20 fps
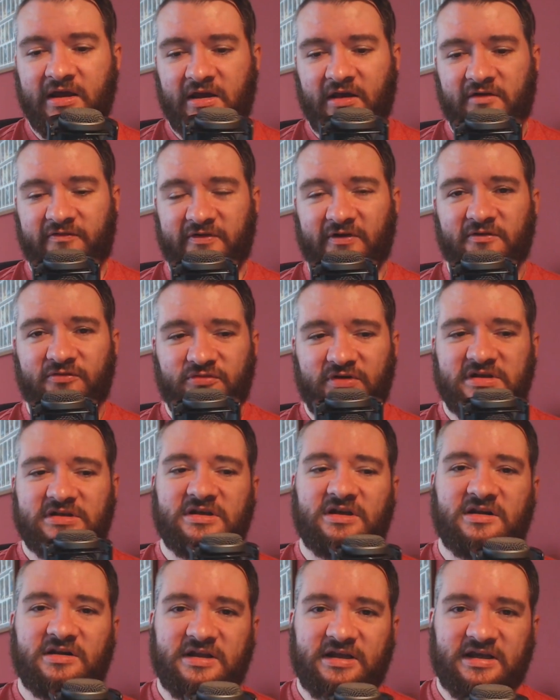Feel free to
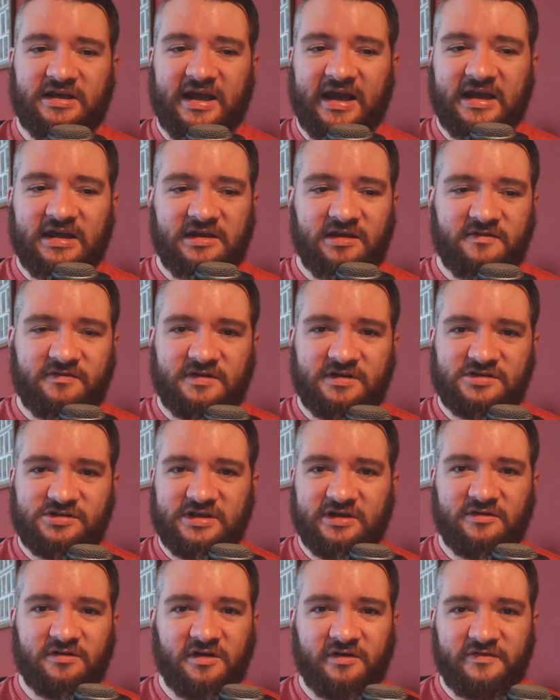click any of the shit
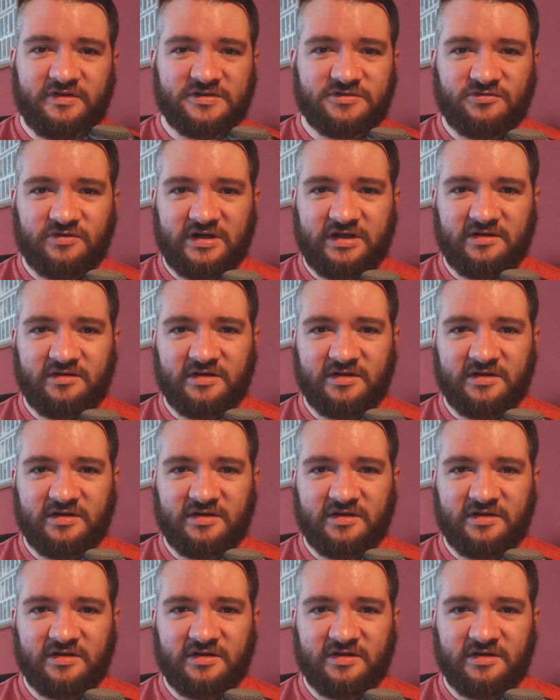all over the screen,